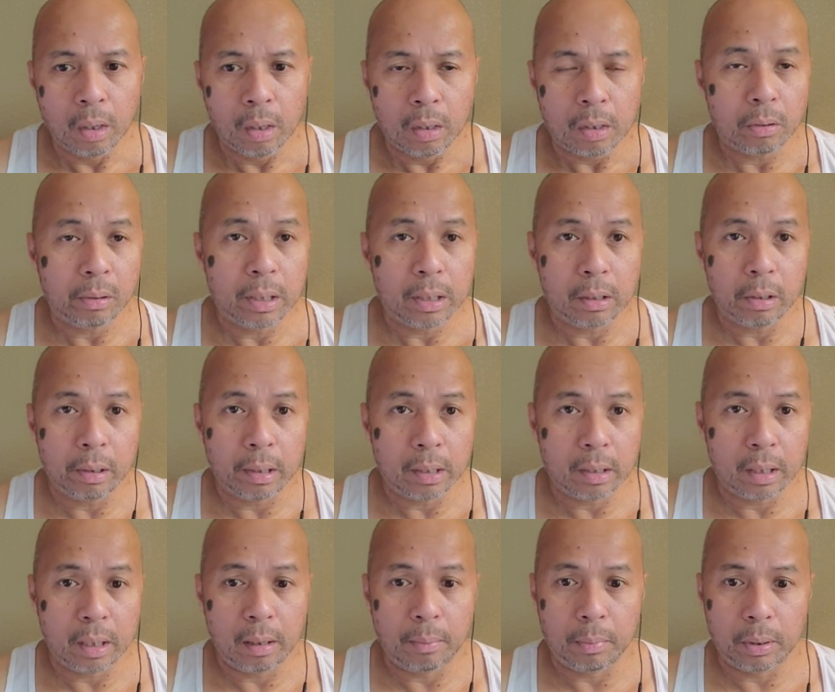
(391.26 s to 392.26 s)
So let's look at
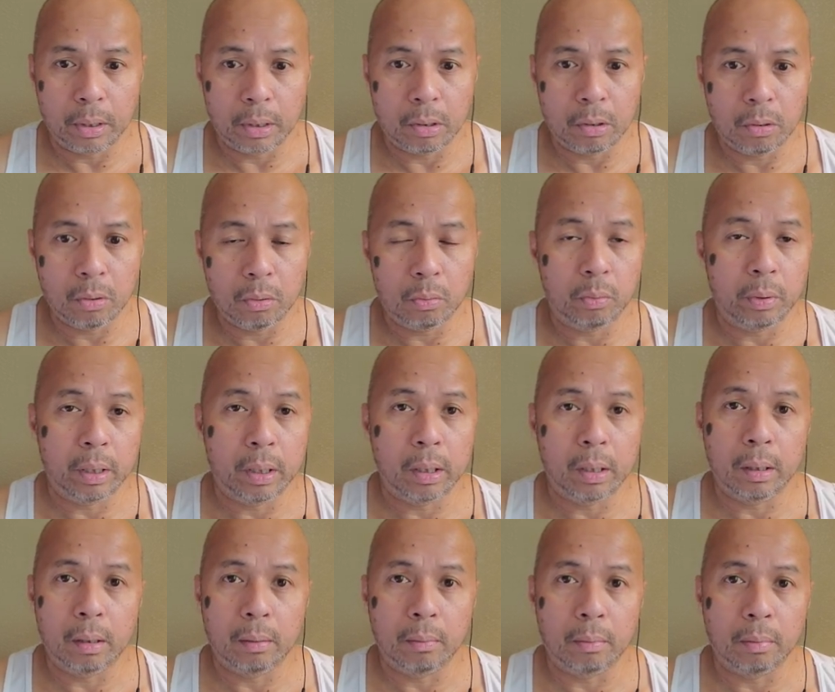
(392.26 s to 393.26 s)
set number 2.
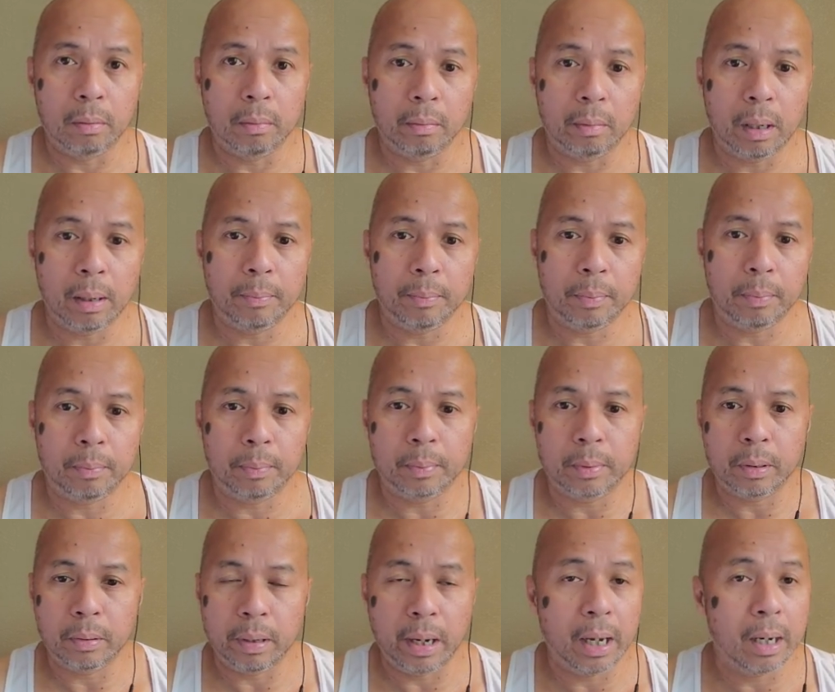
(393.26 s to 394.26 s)
We up
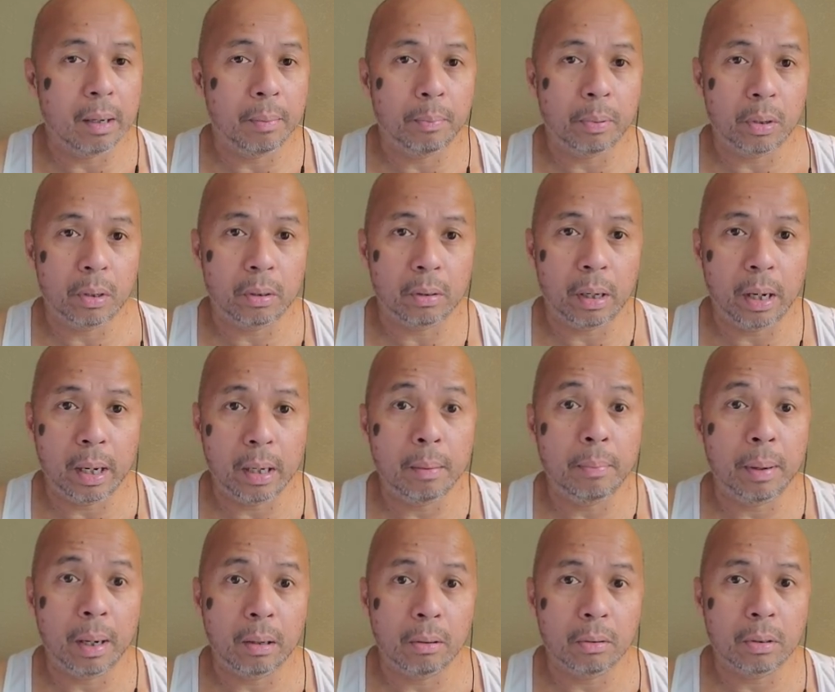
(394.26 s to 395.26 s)
to 80
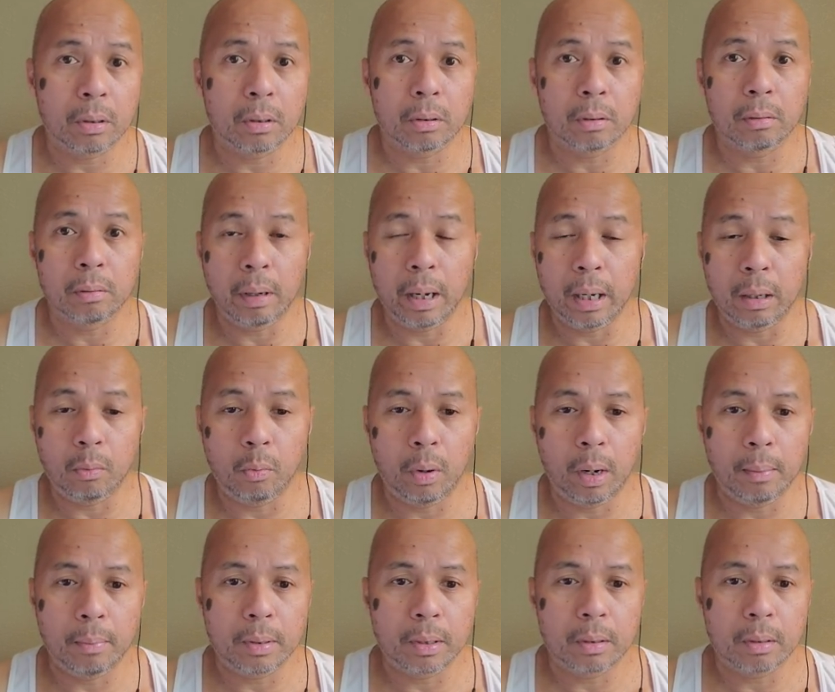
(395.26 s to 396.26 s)
pounds, 8
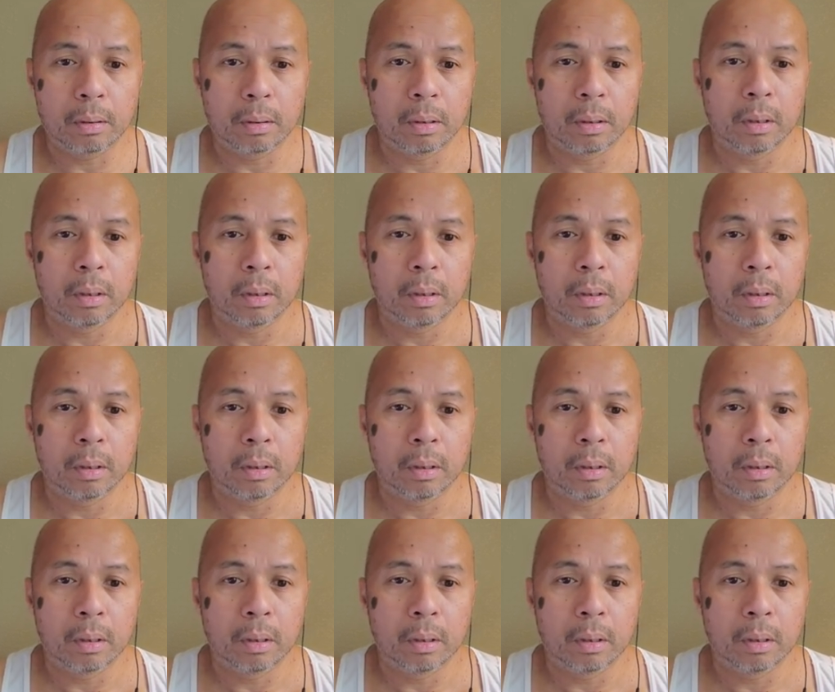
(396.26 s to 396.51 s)
reps.